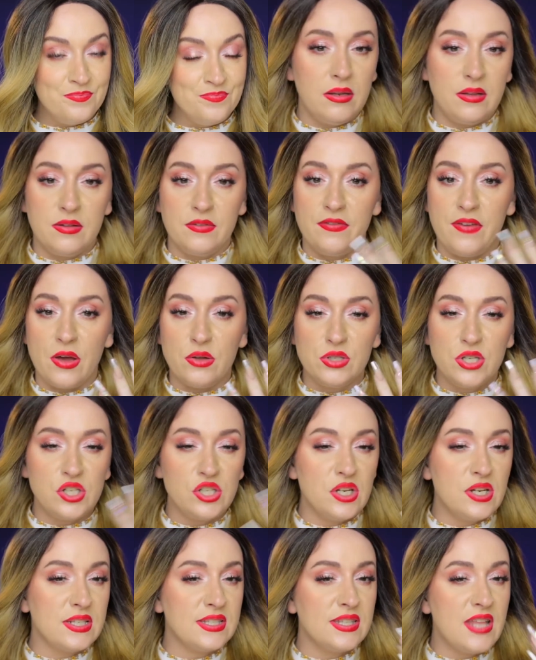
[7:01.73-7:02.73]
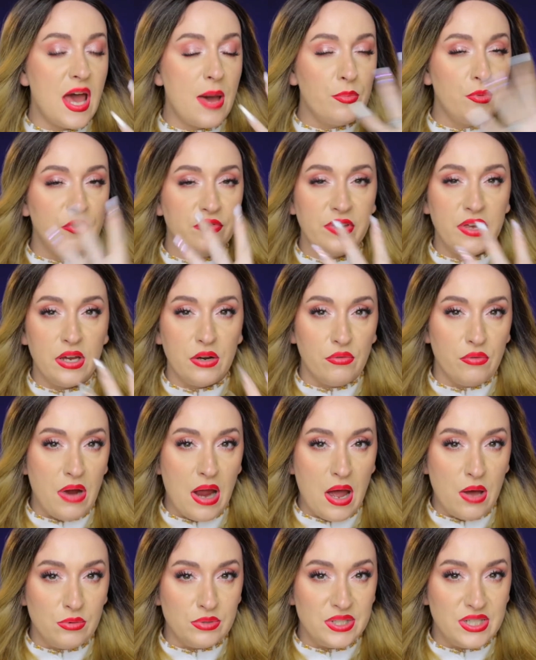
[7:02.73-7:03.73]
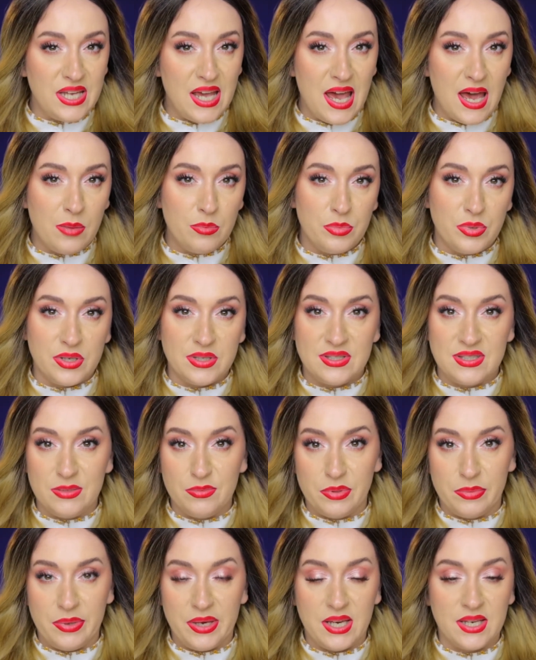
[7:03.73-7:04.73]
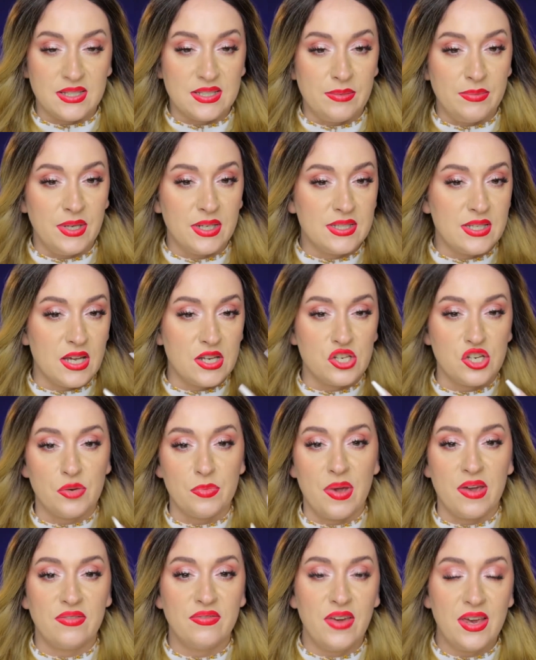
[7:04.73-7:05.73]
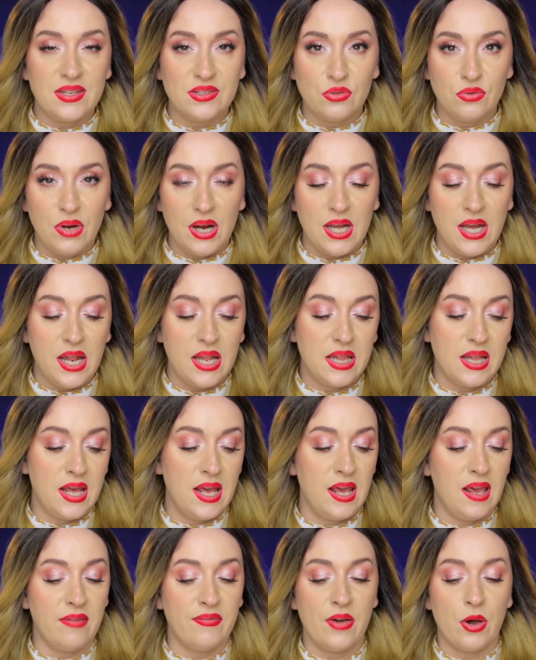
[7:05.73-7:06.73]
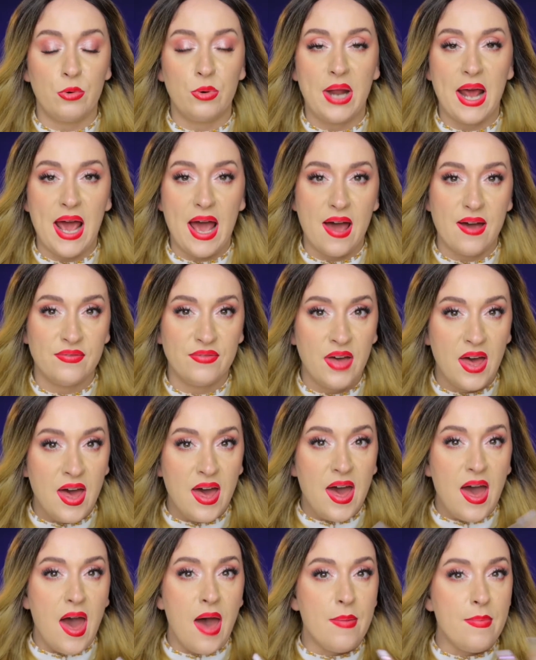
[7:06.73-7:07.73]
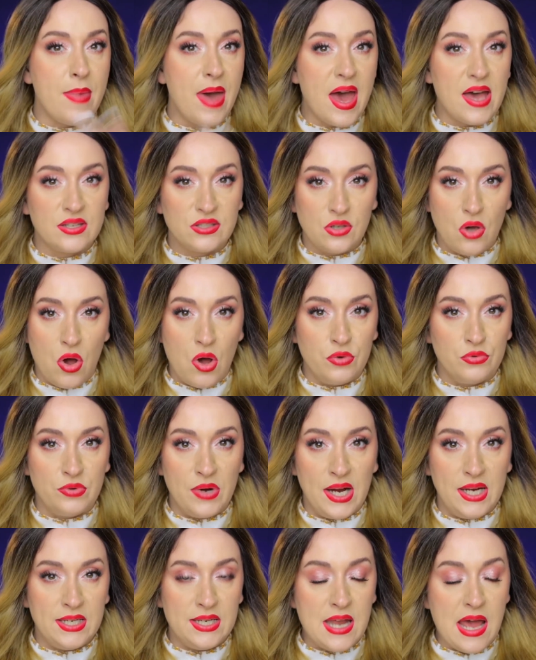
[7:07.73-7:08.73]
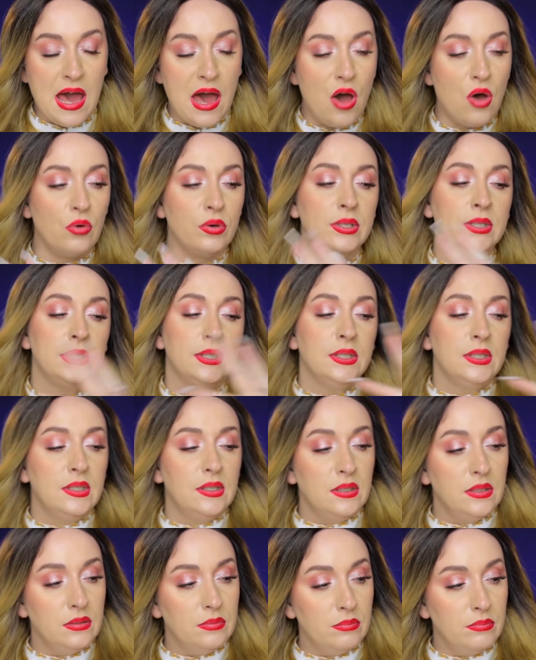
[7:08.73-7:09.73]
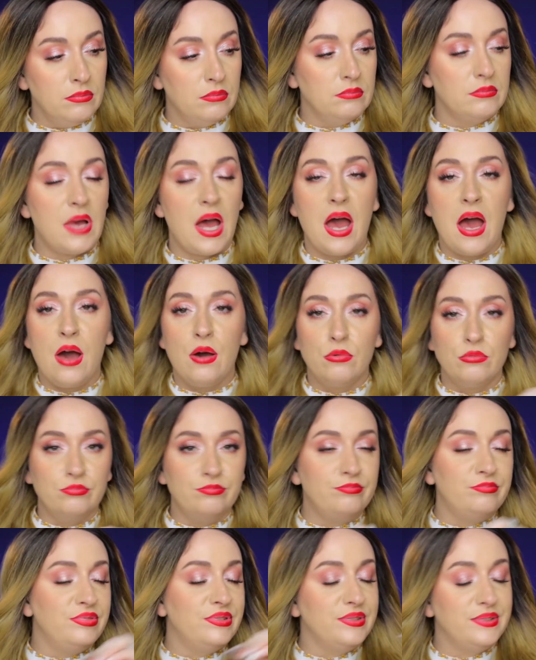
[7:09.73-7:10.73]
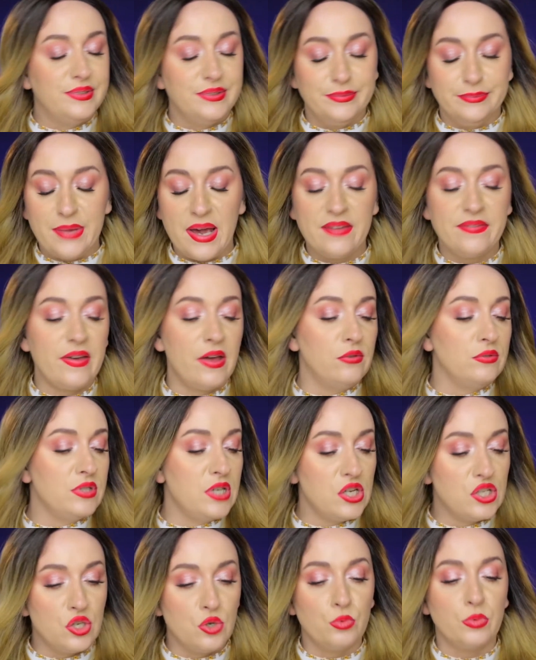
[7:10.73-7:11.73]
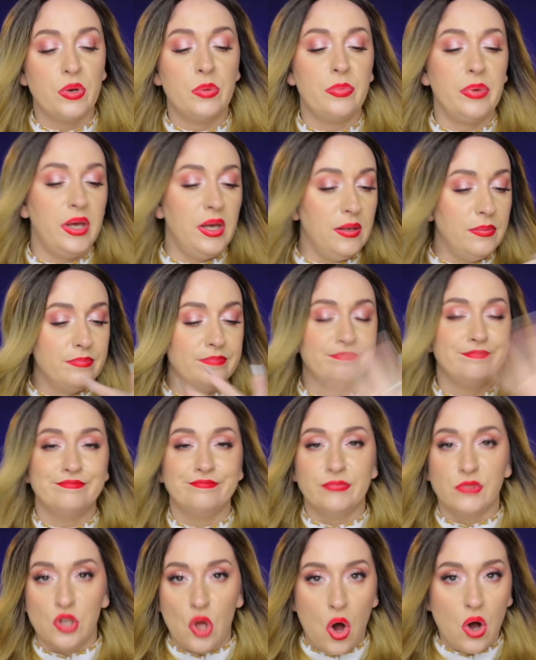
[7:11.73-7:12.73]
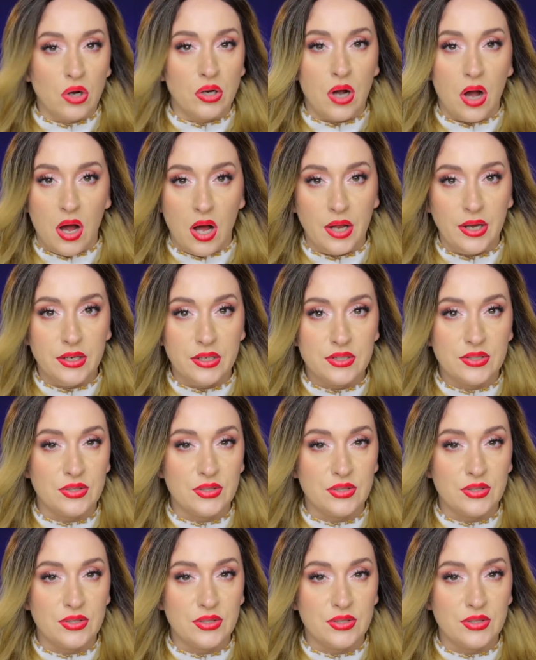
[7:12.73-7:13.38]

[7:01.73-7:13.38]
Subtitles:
The foundation is not moving around yet, but simply because I'm not touching my face or anything. If I would have a mask on right now, my foundation would be long gone.